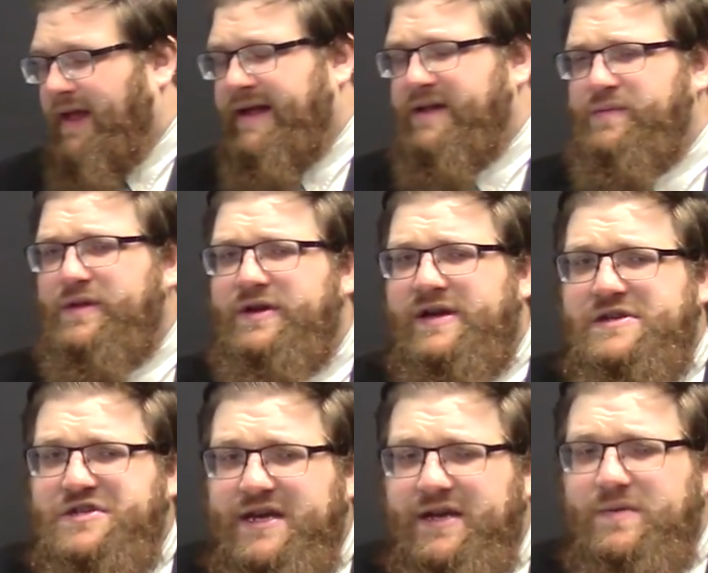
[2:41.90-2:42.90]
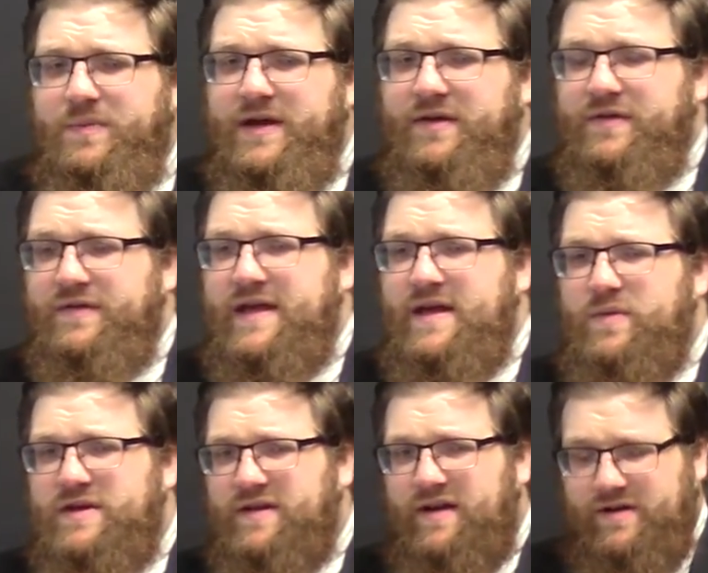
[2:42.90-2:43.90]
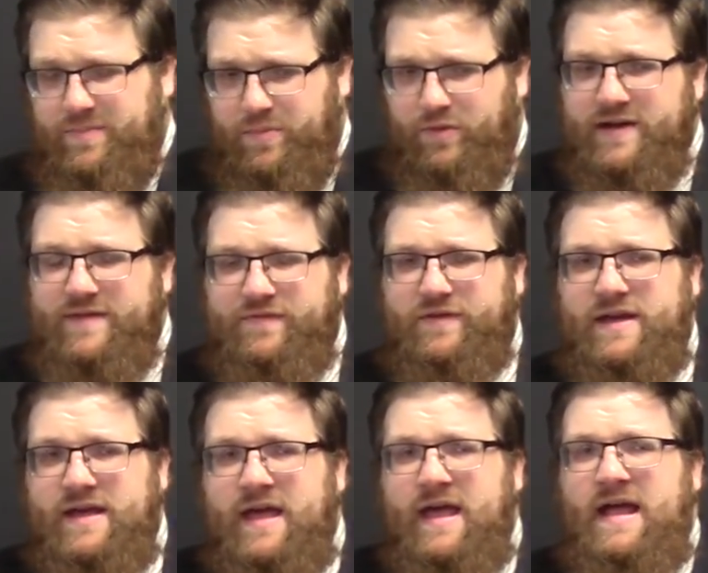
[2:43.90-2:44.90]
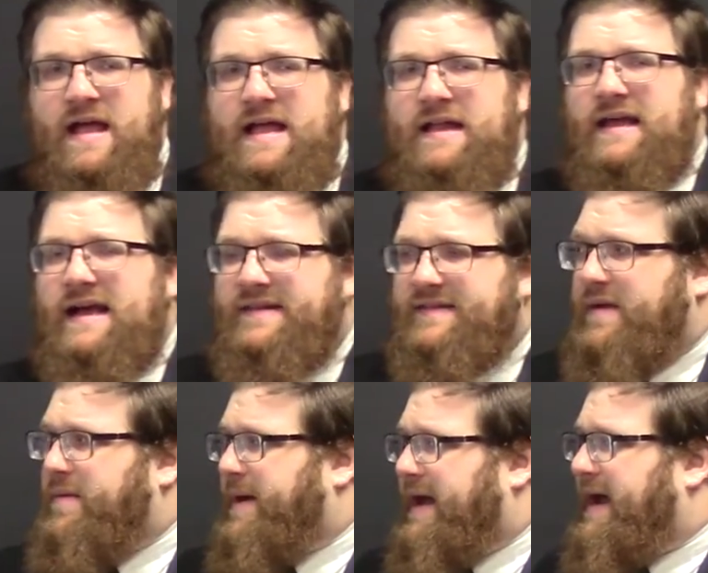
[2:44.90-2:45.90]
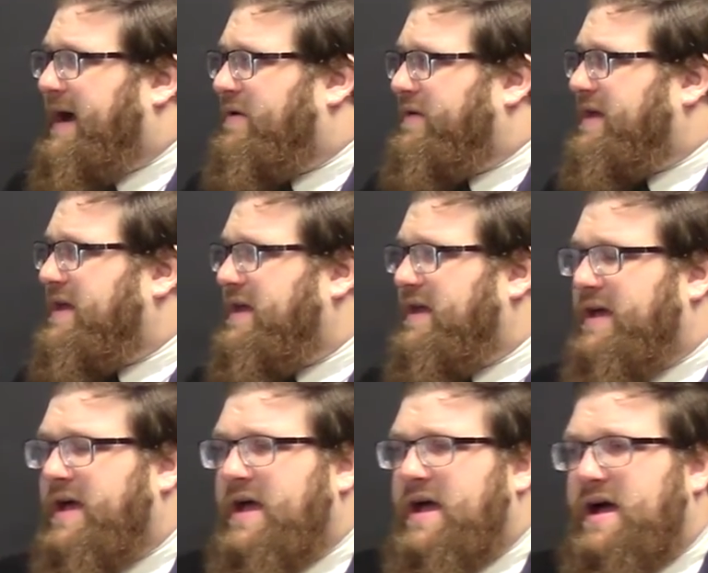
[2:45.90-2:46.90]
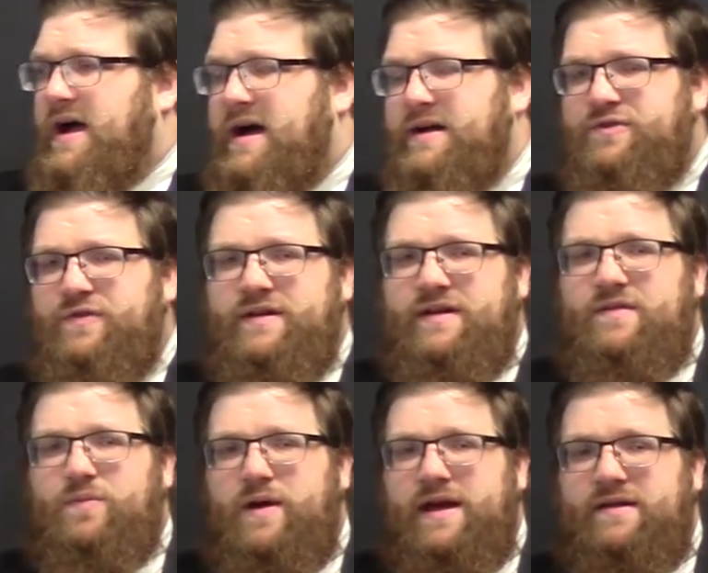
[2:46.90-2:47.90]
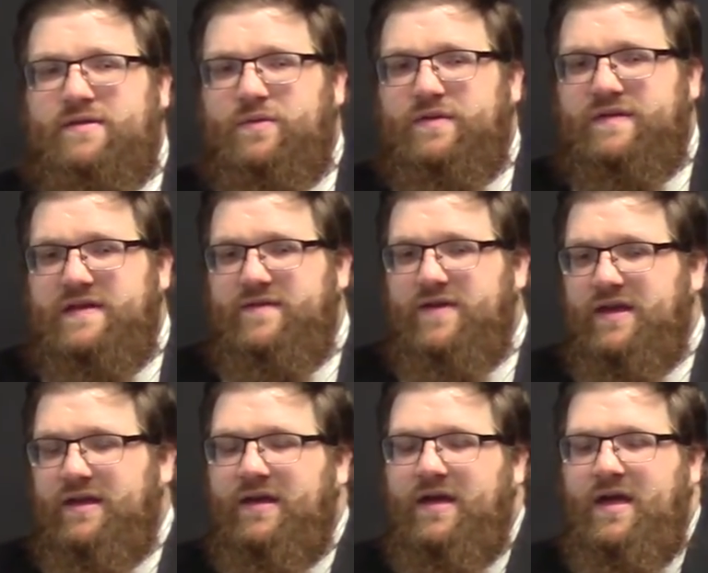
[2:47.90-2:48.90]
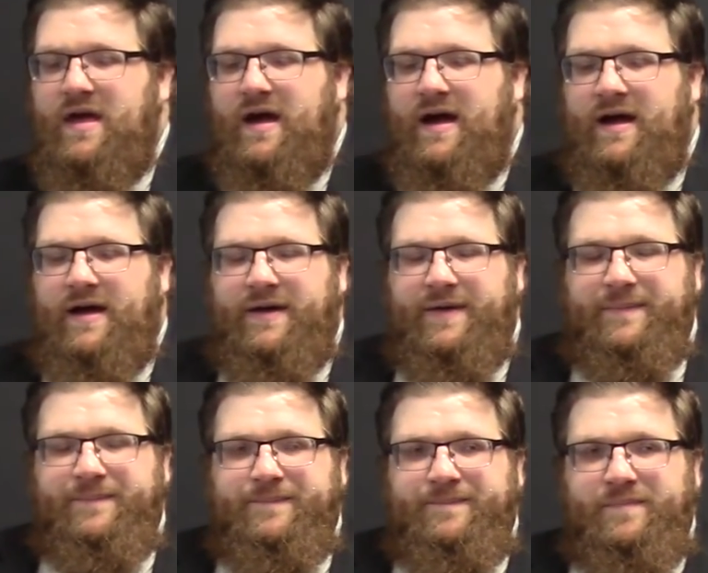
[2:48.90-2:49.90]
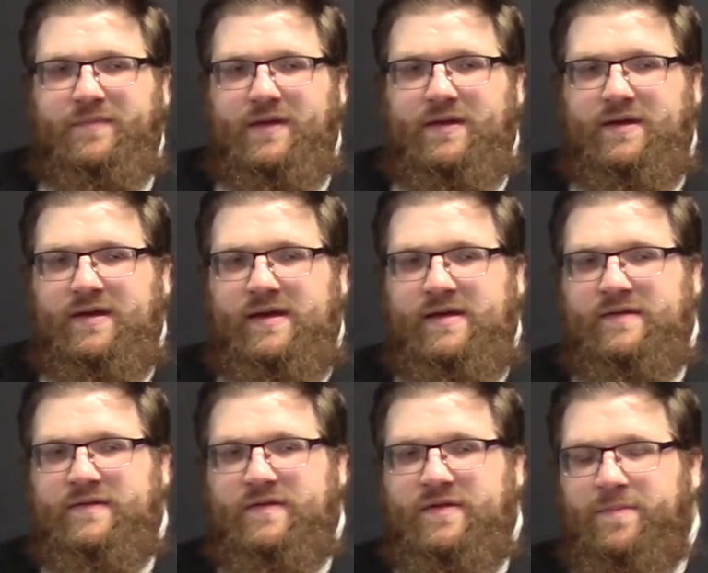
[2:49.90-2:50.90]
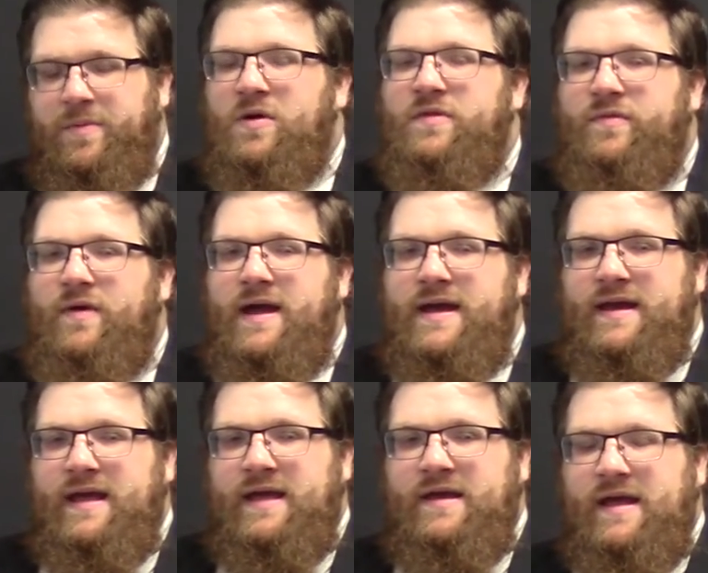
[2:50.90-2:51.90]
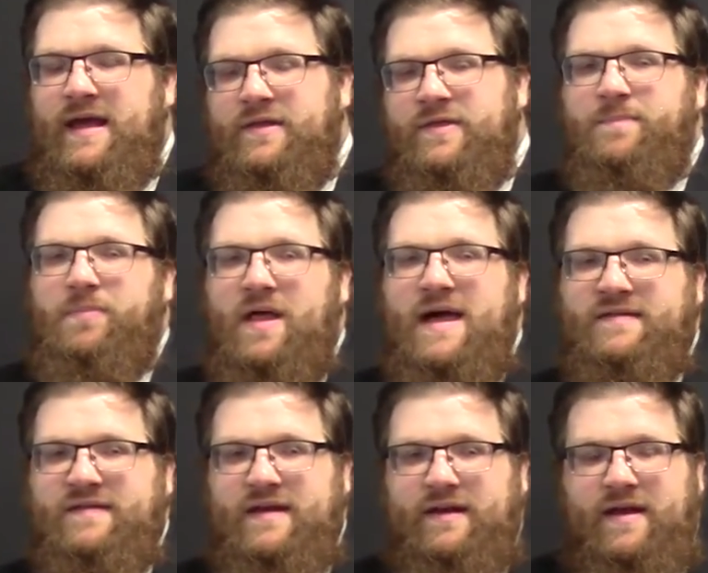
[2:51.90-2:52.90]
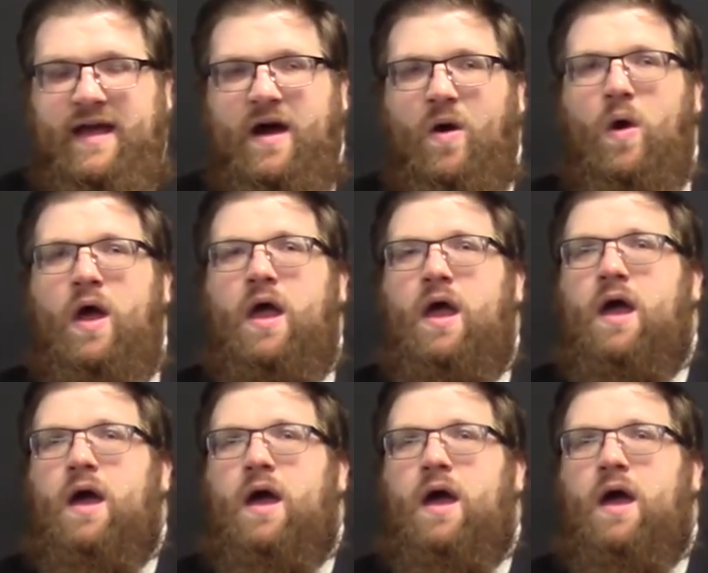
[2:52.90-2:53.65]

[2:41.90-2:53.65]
as we look at Jacob, we understand, we talked briefly last time about how he tricked his way into receiving the birthright and the blessing. Now,